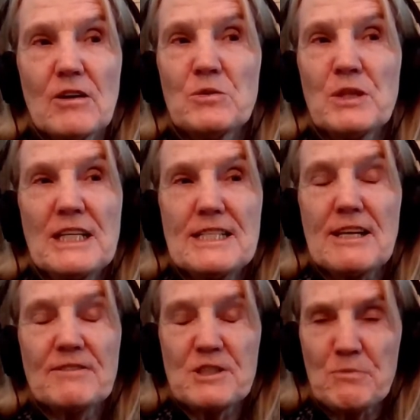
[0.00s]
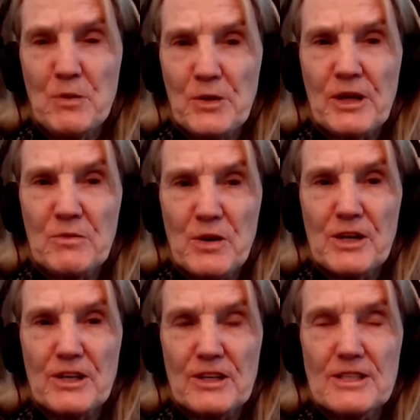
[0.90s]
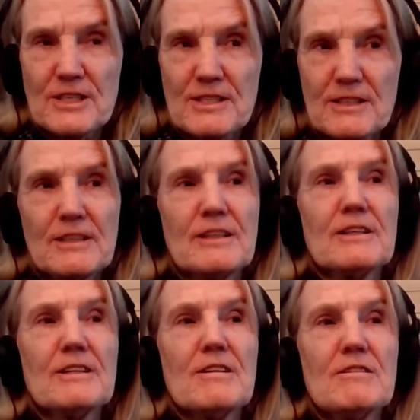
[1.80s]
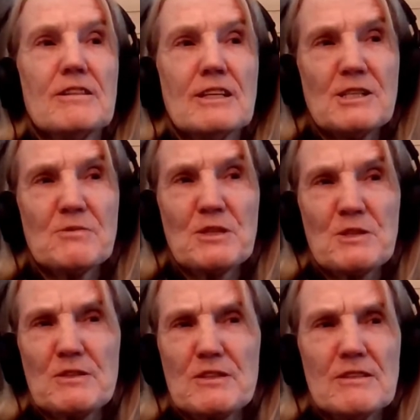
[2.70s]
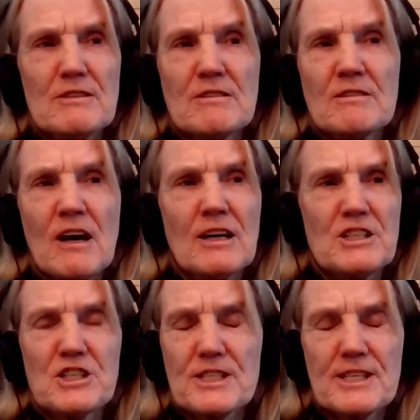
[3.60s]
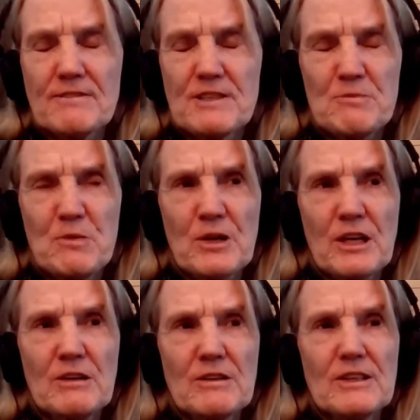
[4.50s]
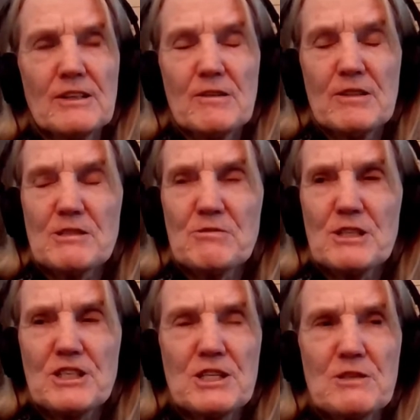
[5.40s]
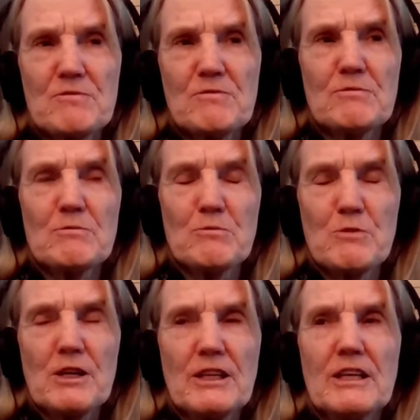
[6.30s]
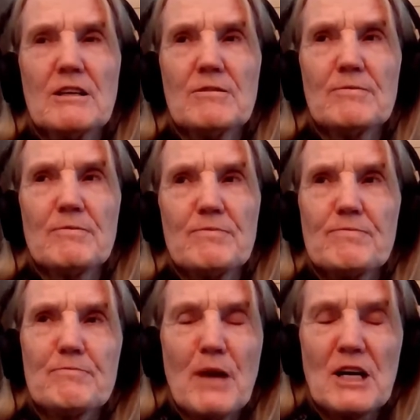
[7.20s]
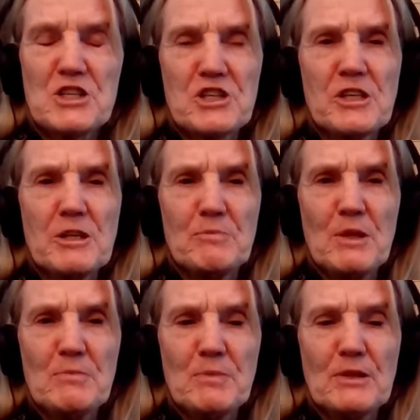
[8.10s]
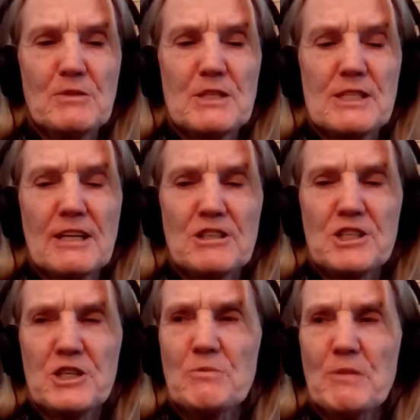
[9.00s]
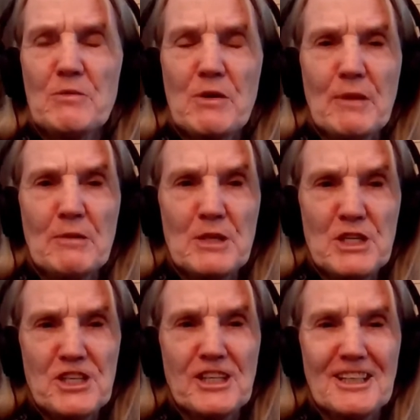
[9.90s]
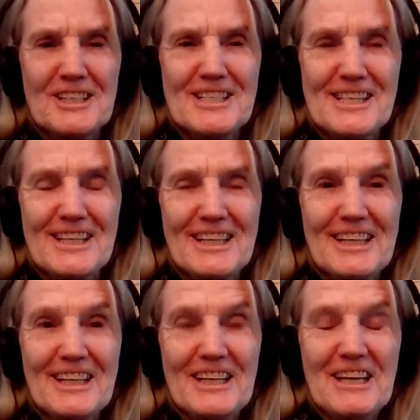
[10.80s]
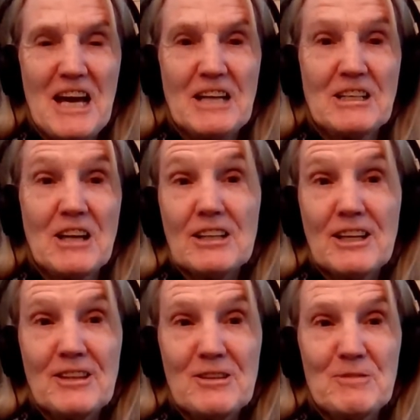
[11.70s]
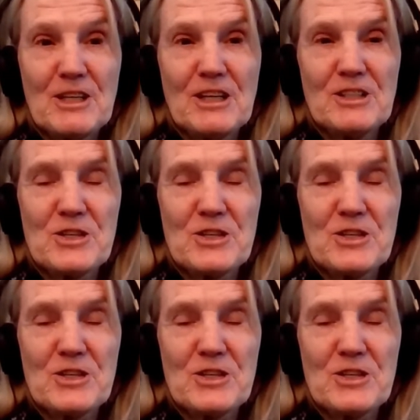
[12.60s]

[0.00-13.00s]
only self-supporting workers. This was not just self-supporting. This was just really passionate people who said, show me where my mission is. And God led them to